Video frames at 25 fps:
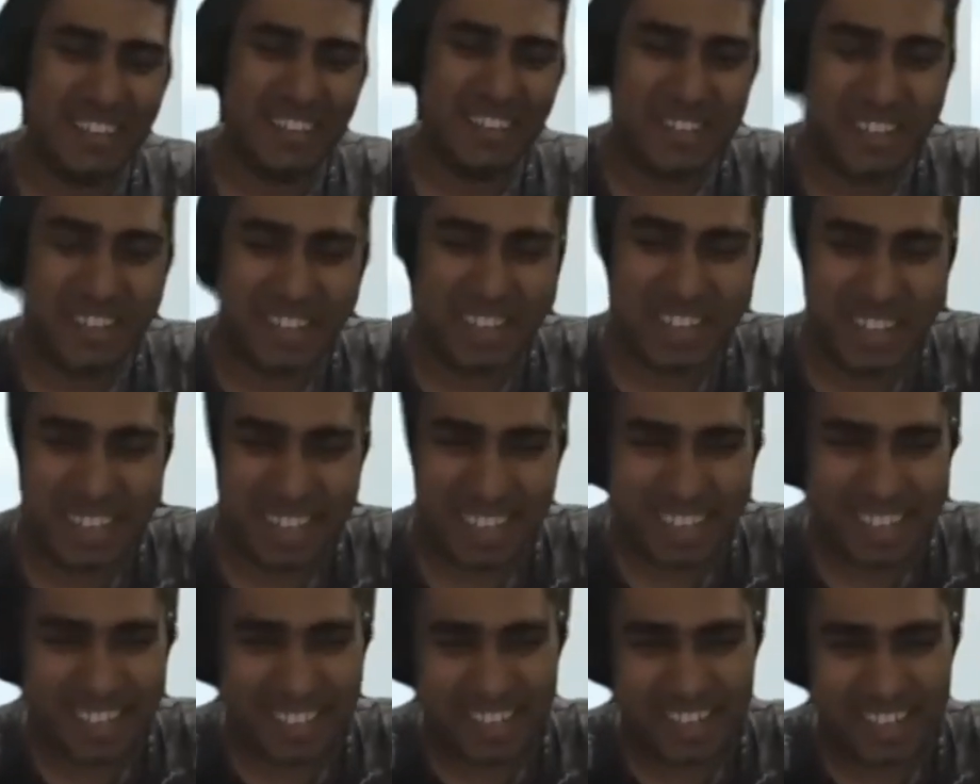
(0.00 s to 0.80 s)
I
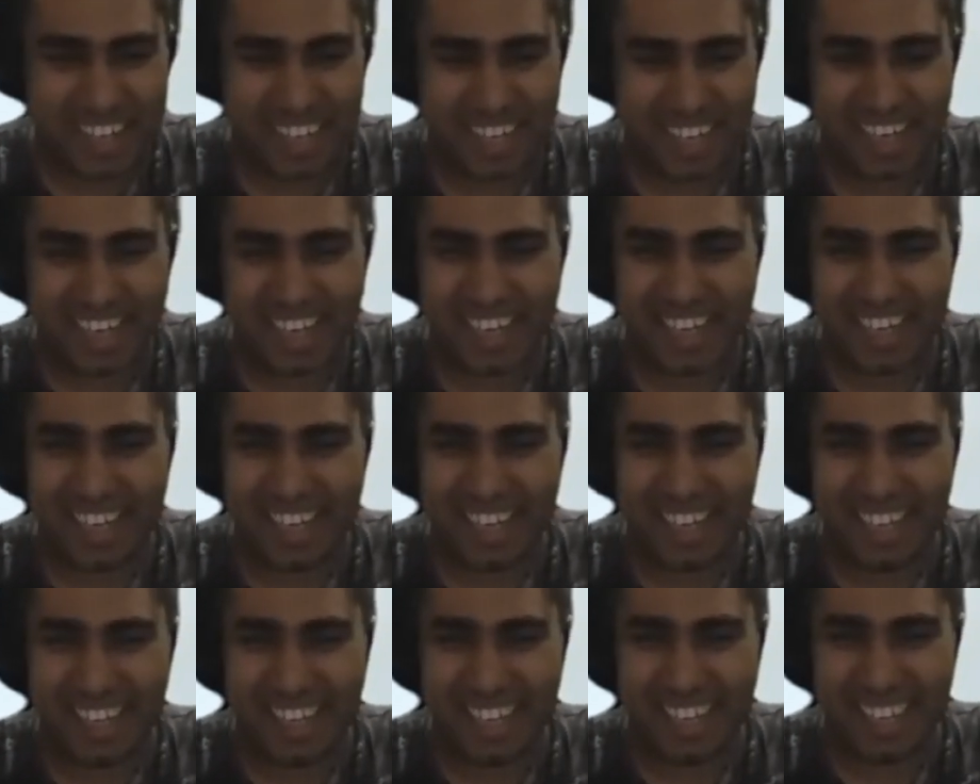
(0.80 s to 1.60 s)
enjoyed your
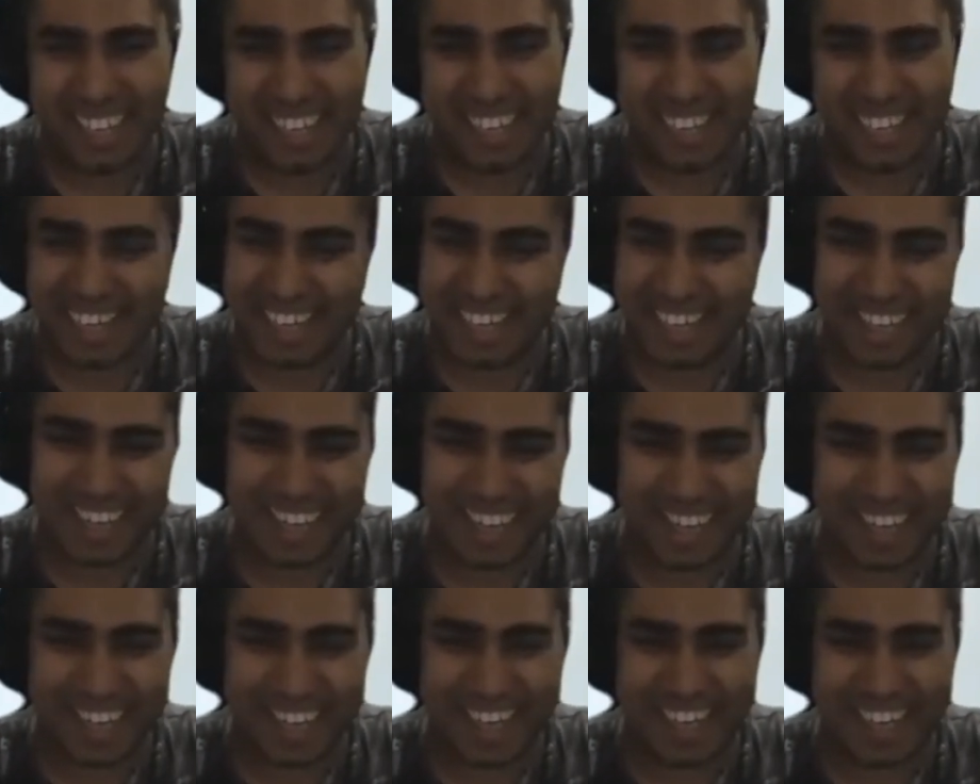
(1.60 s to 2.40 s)
Ankika
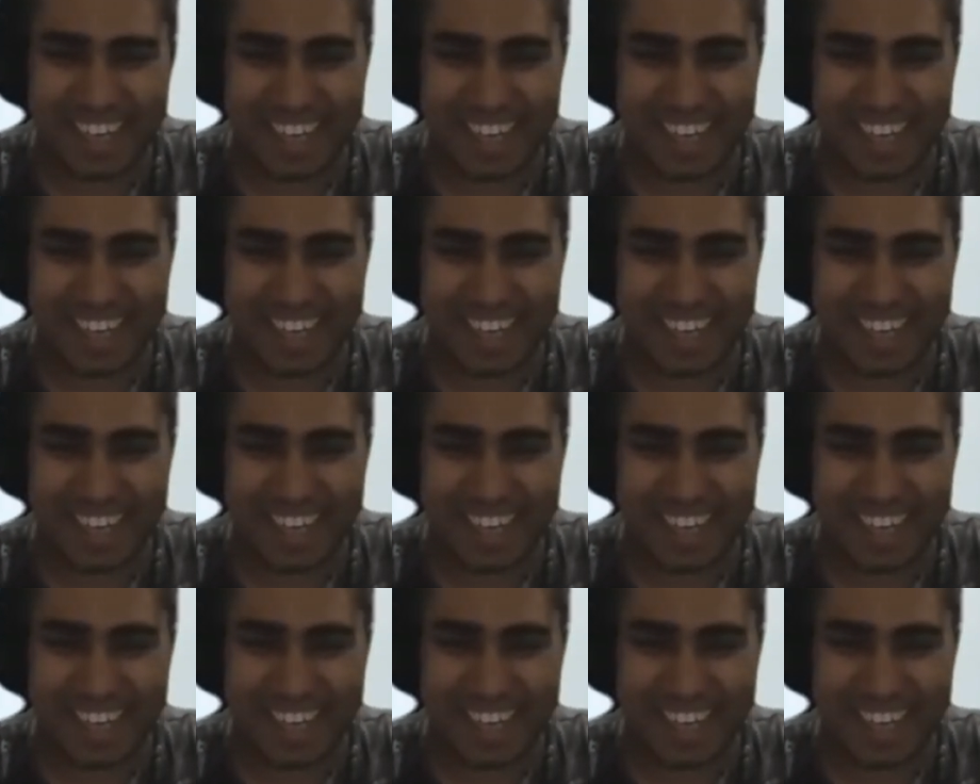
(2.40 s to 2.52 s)
Vinaya.